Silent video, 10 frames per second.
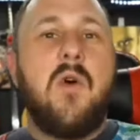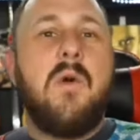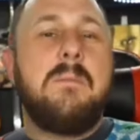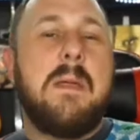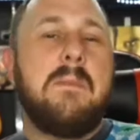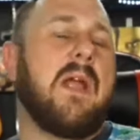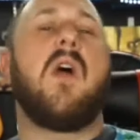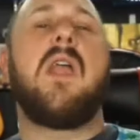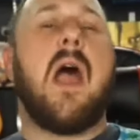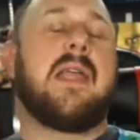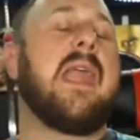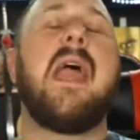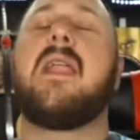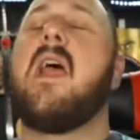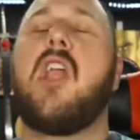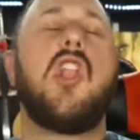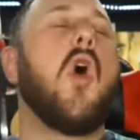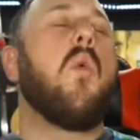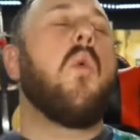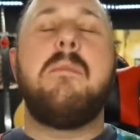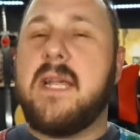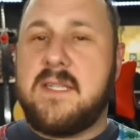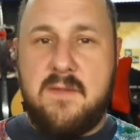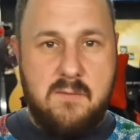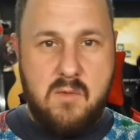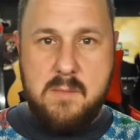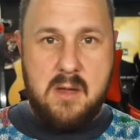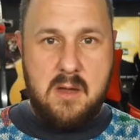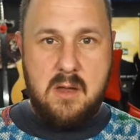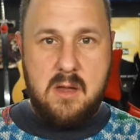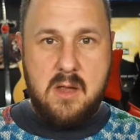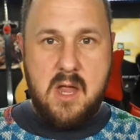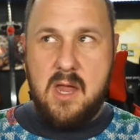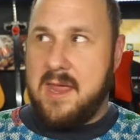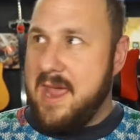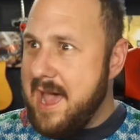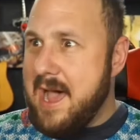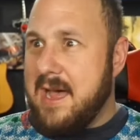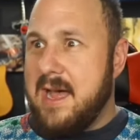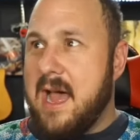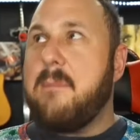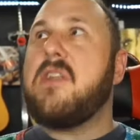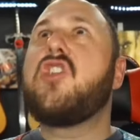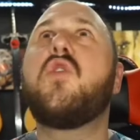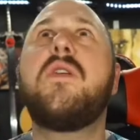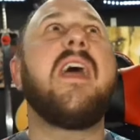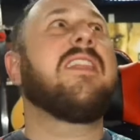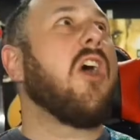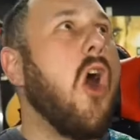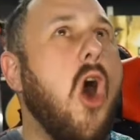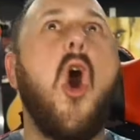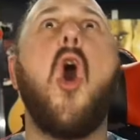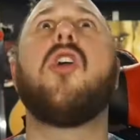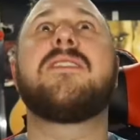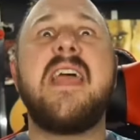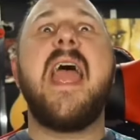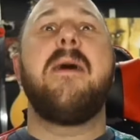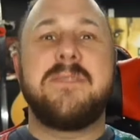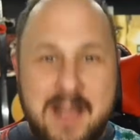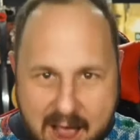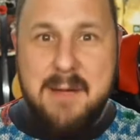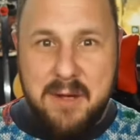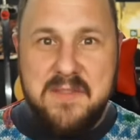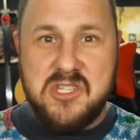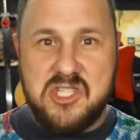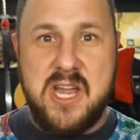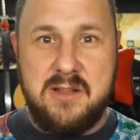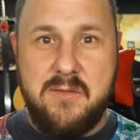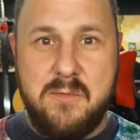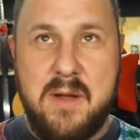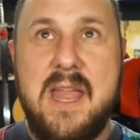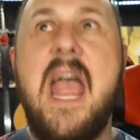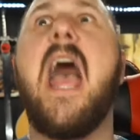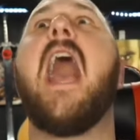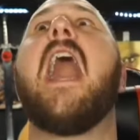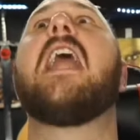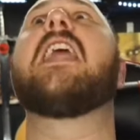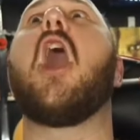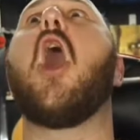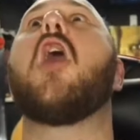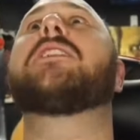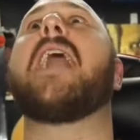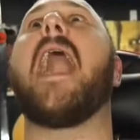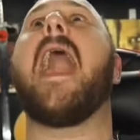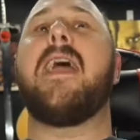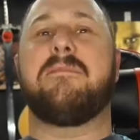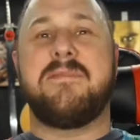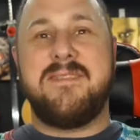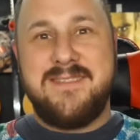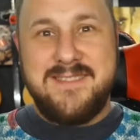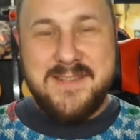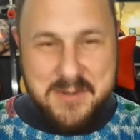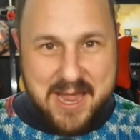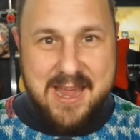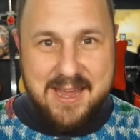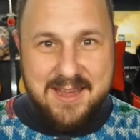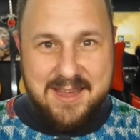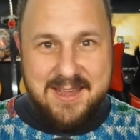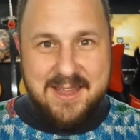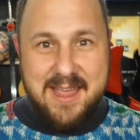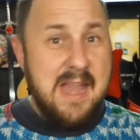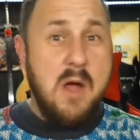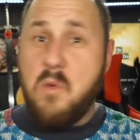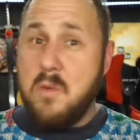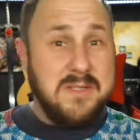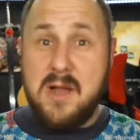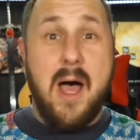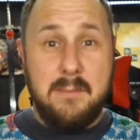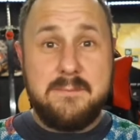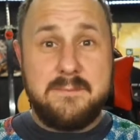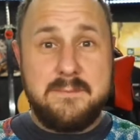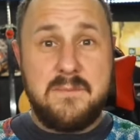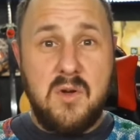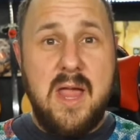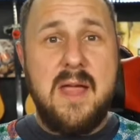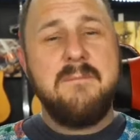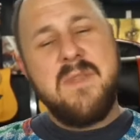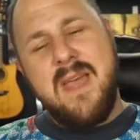so when people are like, oh, I can't, you know, he makes fun of women. Yeah, I've been doing that the whole damn time on this channel, everybody. The whole time. Okay? And I won't stop. Okay?